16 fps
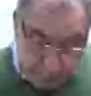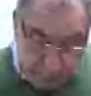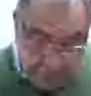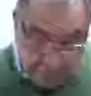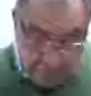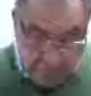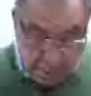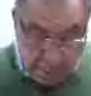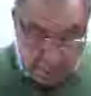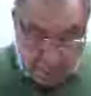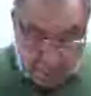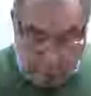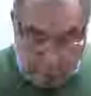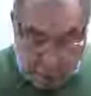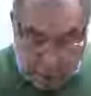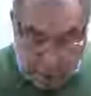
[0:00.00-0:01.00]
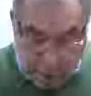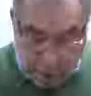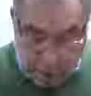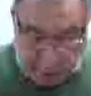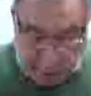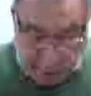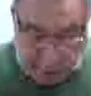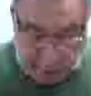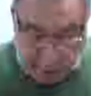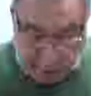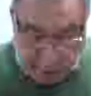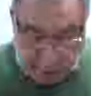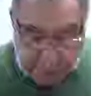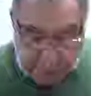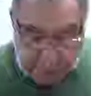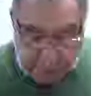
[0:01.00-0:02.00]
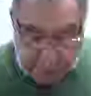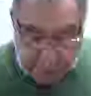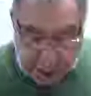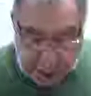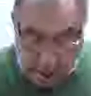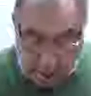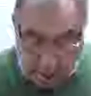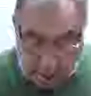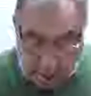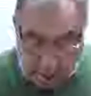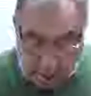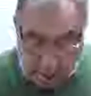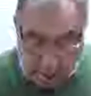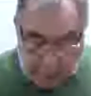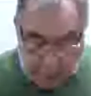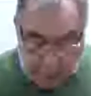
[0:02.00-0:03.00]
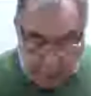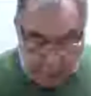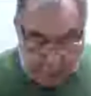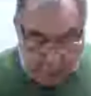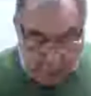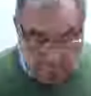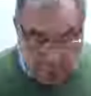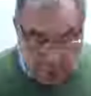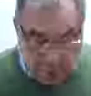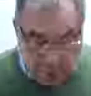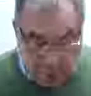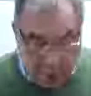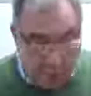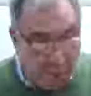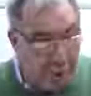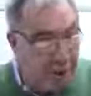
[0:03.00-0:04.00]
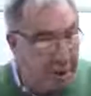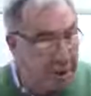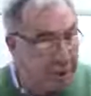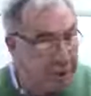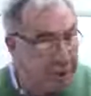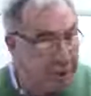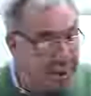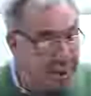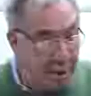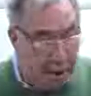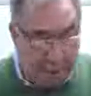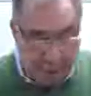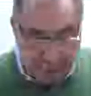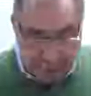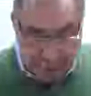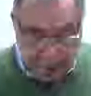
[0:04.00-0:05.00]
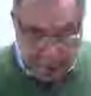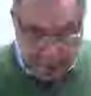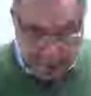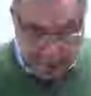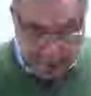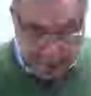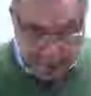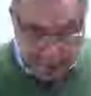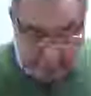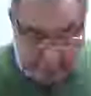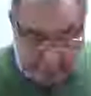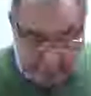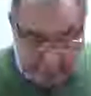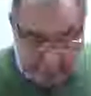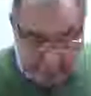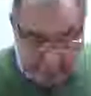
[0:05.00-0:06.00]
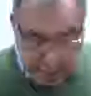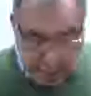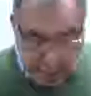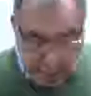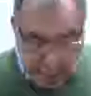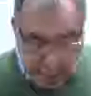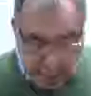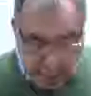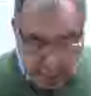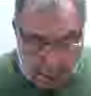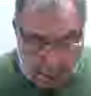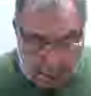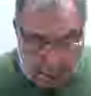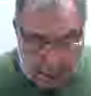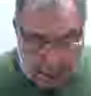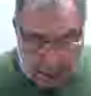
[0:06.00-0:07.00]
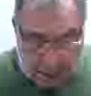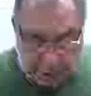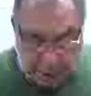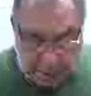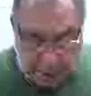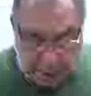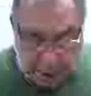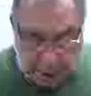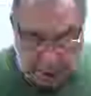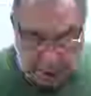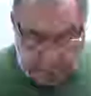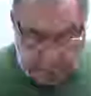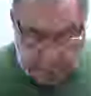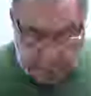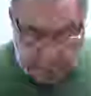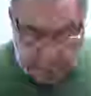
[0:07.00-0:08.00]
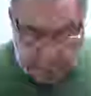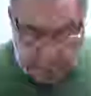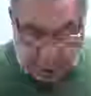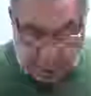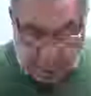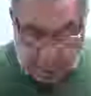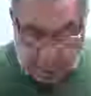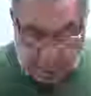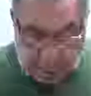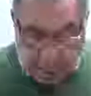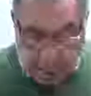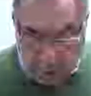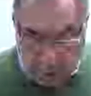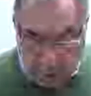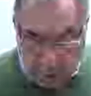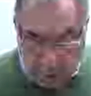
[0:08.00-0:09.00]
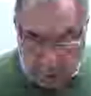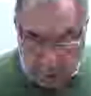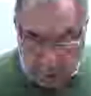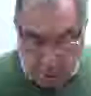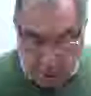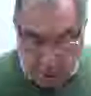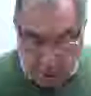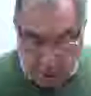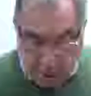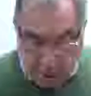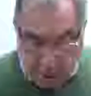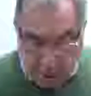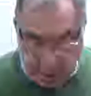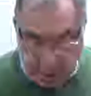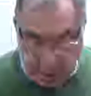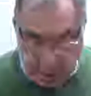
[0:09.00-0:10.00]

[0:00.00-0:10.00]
It seems more fitting as a description of Ogden, a future psychoanalyst and novelist. Earl meets and becomes obsessed with Marta, who is attending